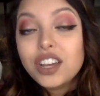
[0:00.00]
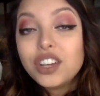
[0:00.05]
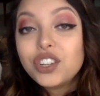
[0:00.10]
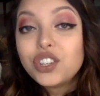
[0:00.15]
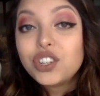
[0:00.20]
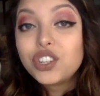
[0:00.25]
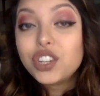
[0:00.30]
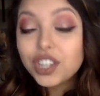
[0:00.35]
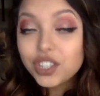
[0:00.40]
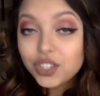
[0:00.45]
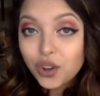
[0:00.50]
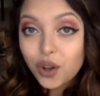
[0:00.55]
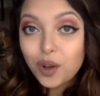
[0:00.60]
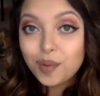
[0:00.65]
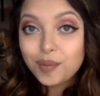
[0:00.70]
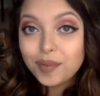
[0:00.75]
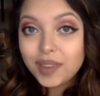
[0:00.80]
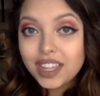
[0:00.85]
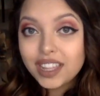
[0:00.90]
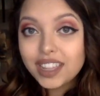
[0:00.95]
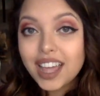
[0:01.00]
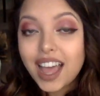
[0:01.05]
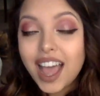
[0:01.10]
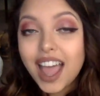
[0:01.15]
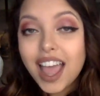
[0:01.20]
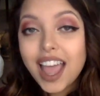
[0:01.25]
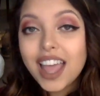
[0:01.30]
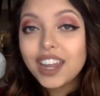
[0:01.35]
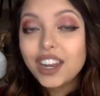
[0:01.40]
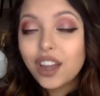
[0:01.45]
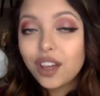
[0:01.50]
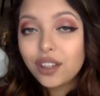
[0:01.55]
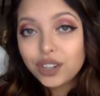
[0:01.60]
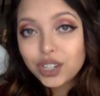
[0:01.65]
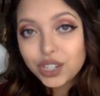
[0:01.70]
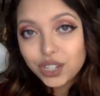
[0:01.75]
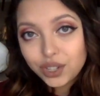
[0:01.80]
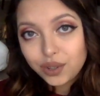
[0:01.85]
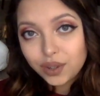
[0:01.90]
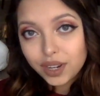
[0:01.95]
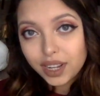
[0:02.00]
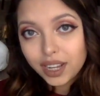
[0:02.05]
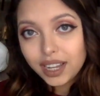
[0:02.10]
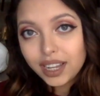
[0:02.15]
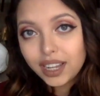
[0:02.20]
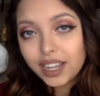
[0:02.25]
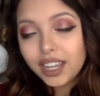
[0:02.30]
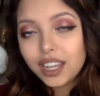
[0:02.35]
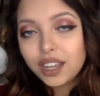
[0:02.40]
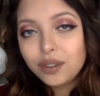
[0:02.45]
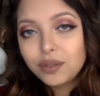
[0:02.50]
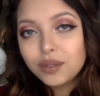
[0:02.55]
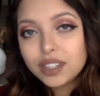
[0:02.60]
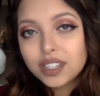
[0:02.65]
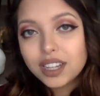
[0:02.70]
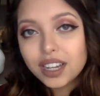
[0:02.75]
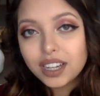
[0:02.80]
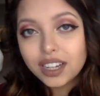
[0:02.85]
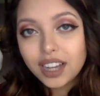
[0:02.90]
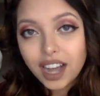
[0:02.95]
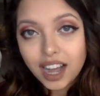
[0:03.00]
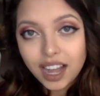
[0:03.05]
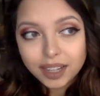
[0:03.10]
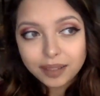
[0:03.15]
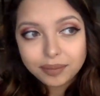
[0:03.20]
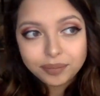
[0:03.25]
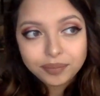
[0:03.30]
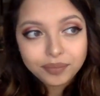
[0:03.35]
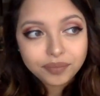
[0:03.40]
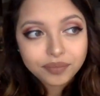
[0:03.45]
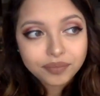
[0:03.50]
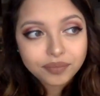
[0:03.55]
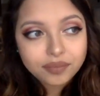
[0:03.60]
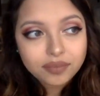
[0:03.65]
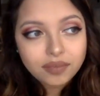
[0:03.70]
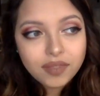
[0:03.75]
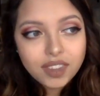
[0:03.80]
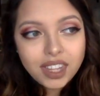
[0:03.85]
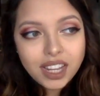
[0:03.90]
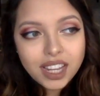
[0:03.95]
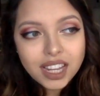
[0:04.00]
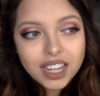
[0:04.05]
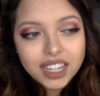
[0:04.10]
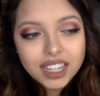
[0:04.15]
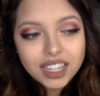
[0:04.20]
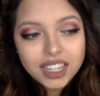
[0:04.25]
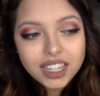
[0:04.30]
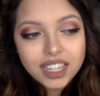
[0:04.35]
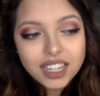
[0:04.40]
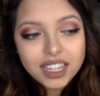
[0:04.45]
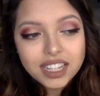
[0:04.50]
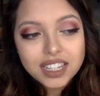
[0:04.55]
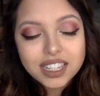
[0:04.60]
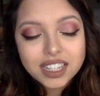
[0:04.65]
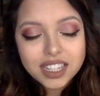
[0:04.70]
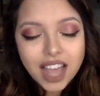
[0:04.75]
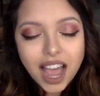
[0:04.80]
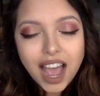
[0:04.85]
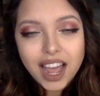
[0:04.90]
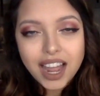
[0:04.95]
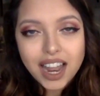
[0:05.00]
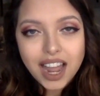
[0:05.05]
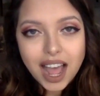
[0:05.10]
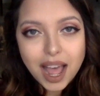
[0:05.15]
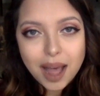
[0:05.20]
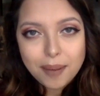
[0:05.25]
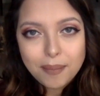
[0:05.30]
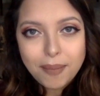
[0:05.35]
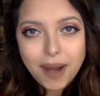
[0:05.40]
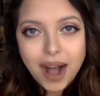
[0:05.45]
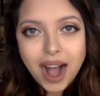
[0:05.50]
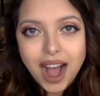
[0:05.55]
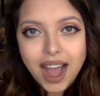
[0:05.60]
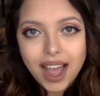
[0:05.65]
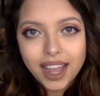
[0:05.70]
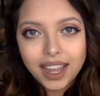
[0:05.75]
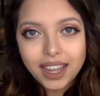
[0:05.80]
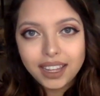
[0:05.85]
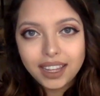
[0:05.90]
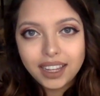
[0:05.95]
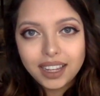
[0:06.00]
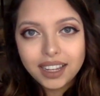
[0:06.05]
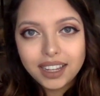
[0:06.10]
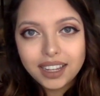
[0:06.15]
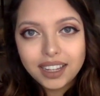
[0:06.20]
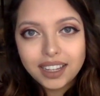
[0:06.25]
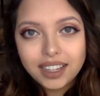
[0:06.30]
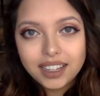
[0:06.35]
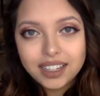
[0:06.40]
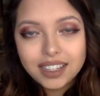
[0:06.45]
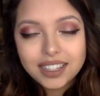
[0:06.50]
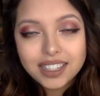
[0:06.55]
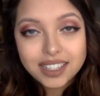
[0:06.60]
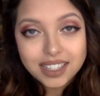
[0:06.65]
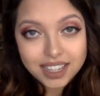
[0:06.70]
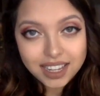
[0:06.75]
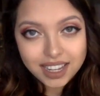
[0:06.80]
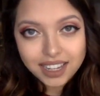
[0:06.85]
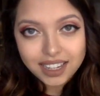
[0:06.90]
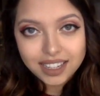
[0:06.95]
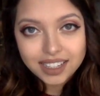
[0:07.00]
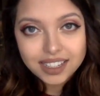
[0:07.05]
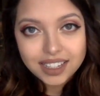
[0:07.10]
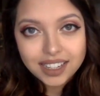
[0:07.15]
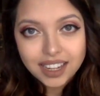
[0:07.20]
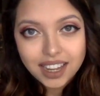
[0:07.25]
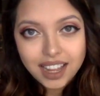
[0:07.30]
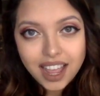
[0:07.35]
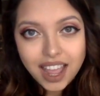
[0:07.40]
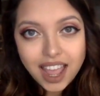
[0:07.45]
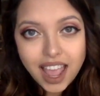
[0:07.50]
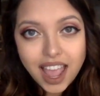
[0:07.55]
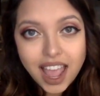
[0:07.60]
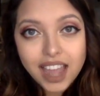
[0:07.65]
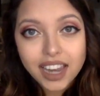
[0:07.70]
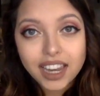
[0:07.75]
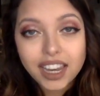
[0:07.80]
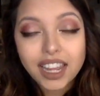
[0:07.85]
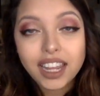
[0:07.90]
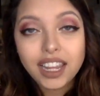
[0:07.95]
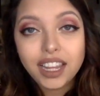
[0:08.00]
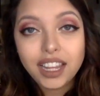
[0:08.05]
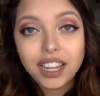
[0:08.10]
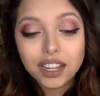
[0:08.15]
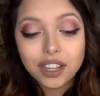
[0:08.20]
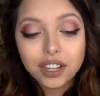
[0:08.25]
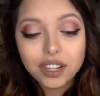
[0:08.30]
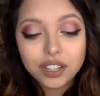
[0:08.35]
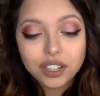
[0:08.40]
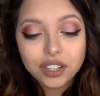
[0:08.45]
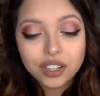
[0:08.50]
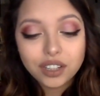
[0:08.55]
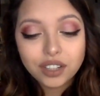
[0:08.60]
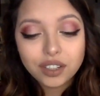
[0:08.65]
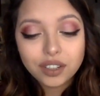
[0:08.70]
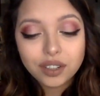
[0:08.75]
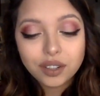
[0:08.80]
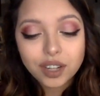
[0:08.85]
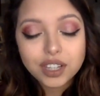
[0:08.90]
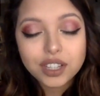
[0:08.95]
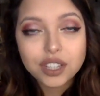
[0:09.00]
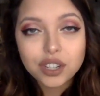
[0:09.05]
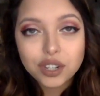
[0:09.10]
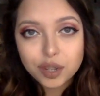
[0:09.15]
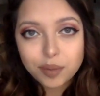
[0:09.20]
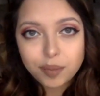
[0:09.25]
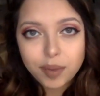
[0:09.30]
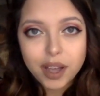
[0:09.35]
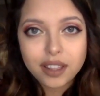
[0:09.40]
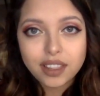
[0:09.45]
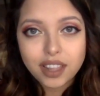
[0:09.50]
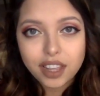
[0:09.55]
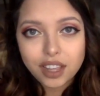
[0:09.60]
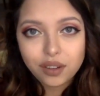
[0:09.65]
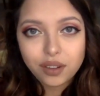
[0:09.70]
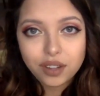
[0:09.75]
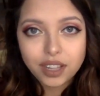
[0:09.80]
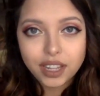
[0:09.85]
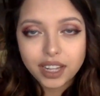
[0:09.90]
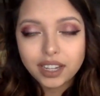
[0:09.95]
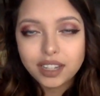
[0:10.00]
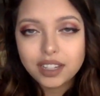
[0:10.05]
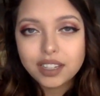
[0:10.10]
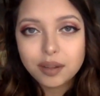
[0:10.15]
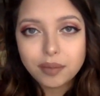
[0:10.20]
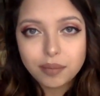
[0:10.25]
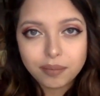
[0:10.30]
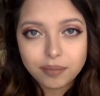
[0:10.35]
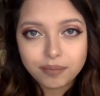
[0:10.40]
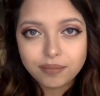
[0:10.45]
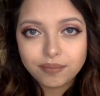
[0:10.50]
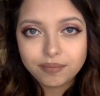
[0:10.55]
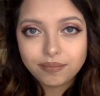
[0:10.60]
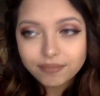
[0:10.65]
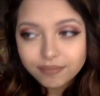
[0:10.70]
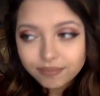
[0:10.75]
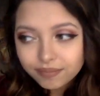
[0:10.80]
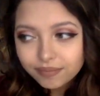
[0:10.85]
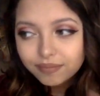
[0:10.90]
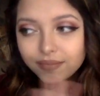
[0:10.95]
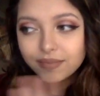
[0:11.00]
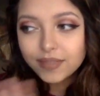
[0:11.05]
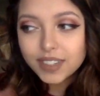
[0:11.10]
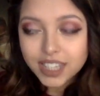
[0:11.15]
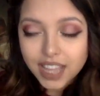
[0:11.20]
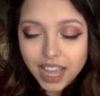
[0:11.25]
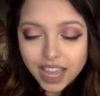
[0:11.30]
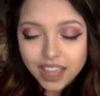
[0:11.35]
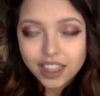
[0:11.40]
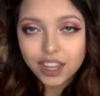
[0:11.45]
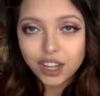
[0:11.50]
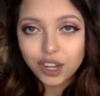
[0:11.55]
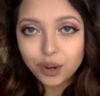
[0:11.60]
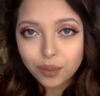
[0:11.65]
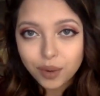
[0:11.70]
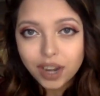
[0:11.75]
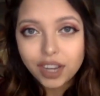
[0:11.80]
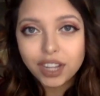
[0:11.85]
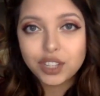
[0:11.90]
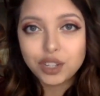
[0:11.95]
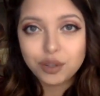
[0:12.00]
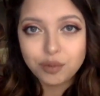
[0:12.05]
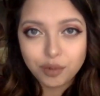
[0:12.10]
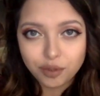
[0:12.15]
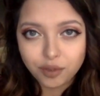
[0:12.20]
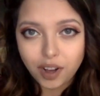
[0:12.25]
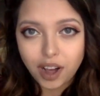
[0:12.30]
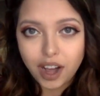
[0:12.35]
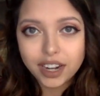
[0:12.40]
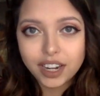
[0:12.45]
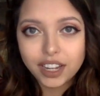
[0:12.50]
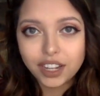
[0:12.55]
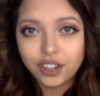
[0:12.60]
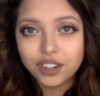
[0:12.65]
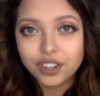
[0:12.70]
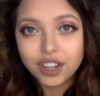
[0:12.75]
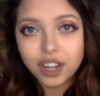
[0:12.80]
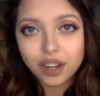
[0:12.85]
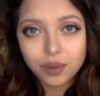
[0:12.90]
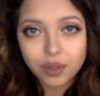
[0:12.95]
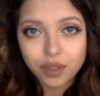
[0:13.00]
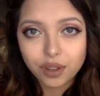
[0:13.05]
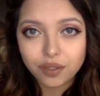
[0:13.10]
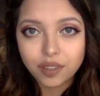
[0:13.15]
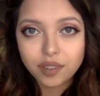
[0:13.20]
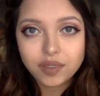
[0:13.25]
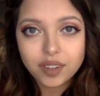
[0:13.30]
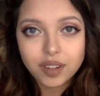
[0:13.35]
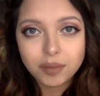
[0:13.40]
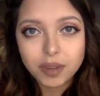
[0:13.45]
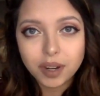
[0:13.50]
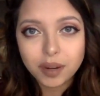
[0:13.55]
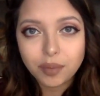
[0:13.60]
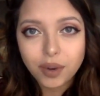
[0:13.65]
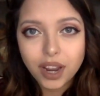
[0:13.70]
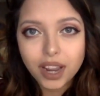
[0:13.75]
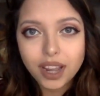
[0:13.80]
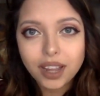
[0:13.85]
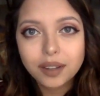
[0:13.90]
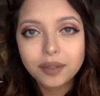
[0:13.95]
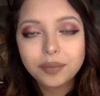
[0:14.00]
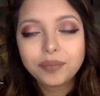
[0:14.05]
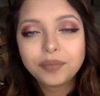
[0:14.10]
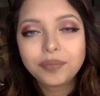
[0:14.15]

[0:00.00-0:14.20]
She told me that another student, he was a guy, he sat at my seat, and because there's a button that you click to say that you're ready to move on and you're done with your 15-minute break.